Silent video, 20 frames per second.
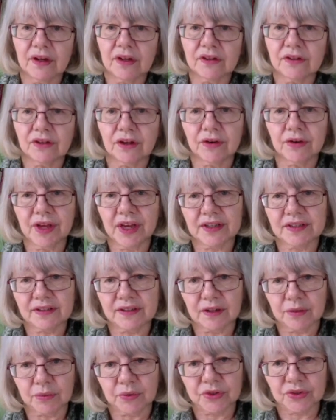So
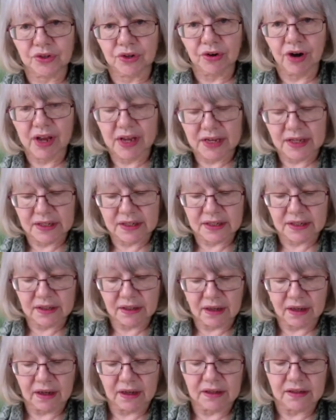yes, it was great
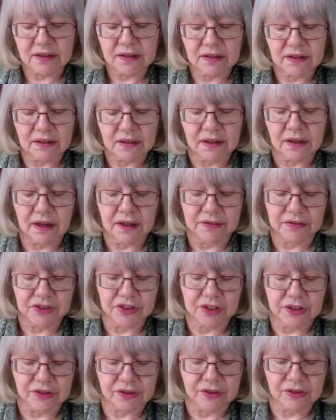that the Life
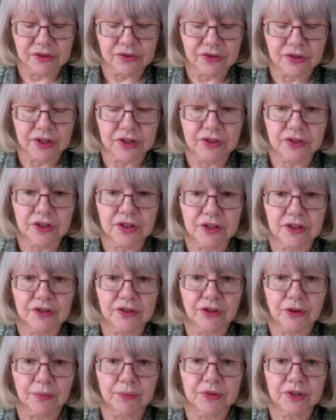Chances strategy
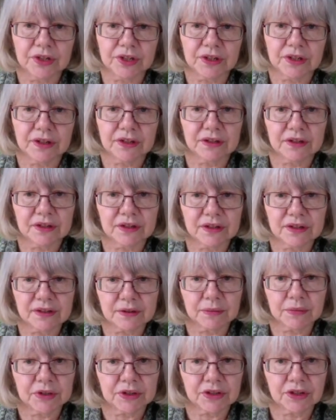adopted the
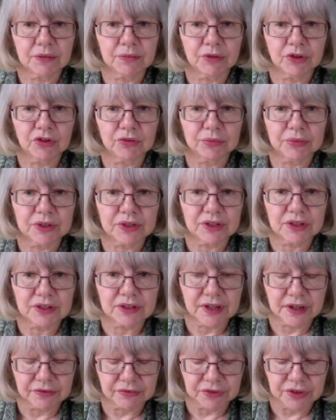disability movement's
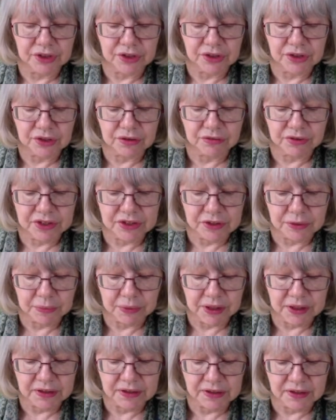definition of
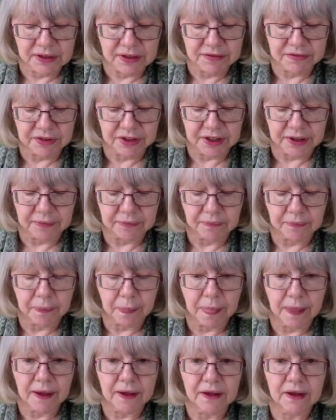independent living.
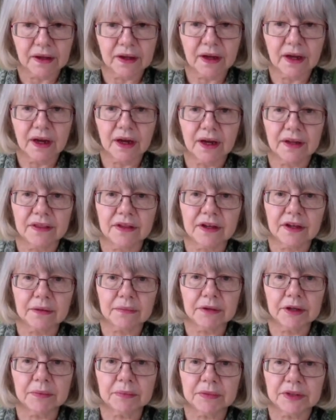And the
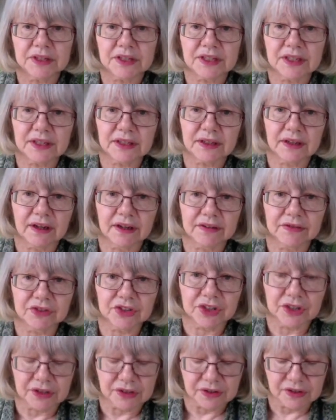commitment in Life
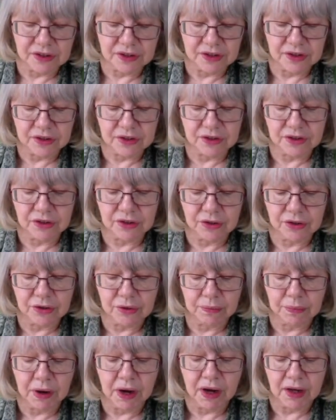Chances
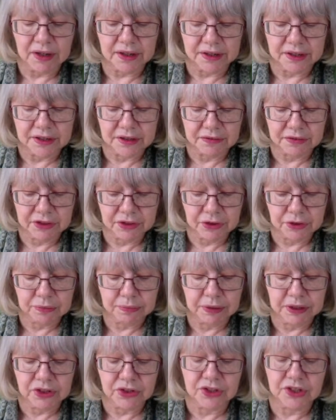to pilot individual
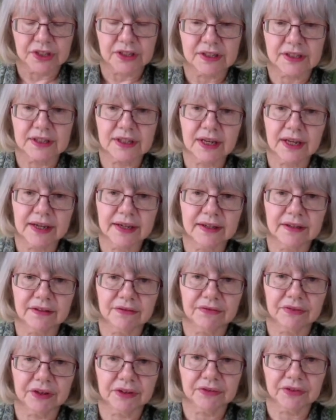budgets laid the
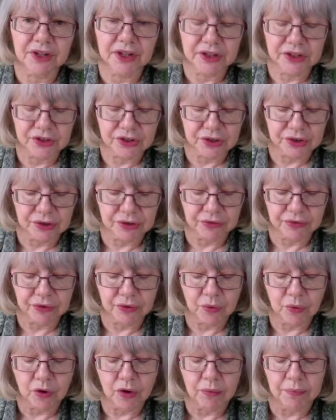foundation
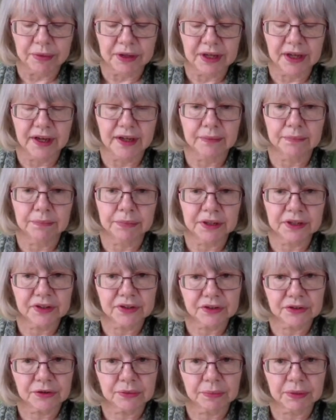for what became
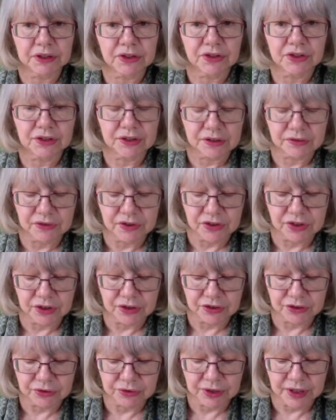personal budgets for
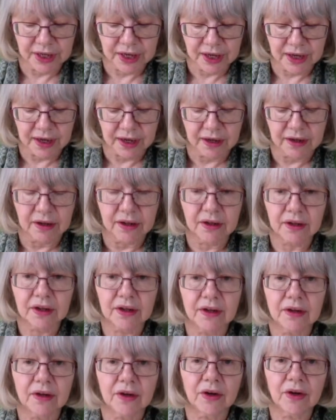social care,
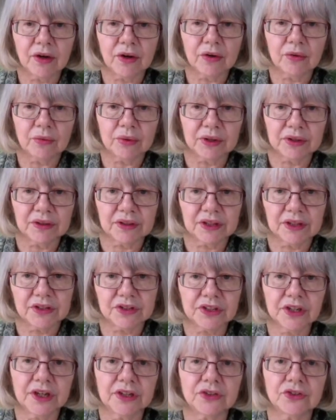with the
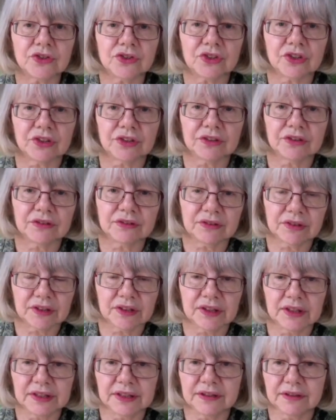intention,
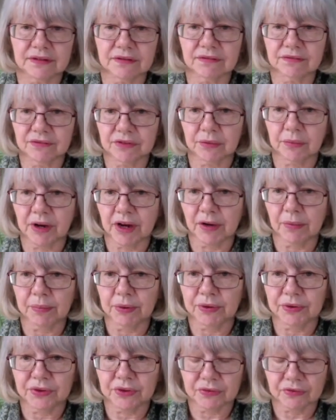at least from our
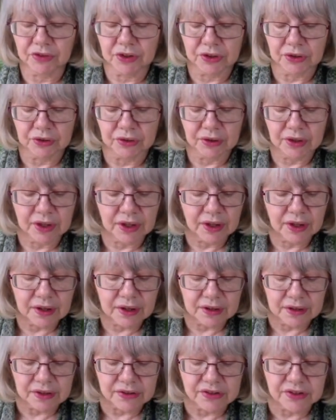point of view,
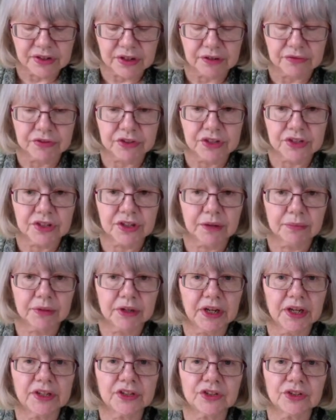that
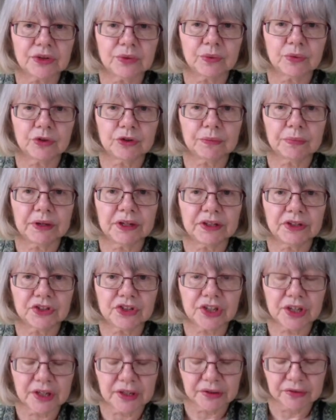self-determination would be
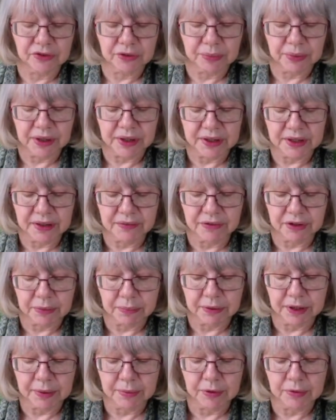achieved by giving
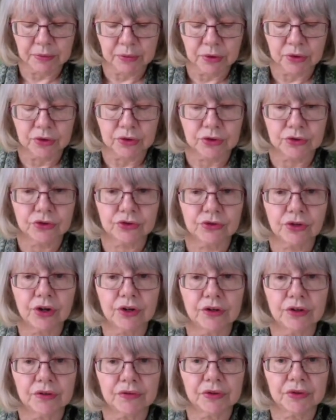people more
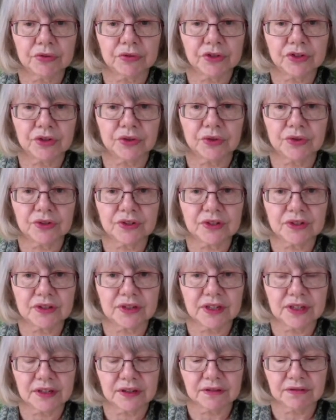control of the resources
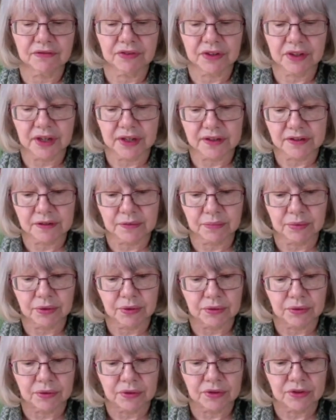needed for their
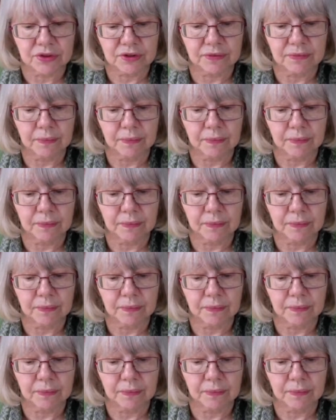support.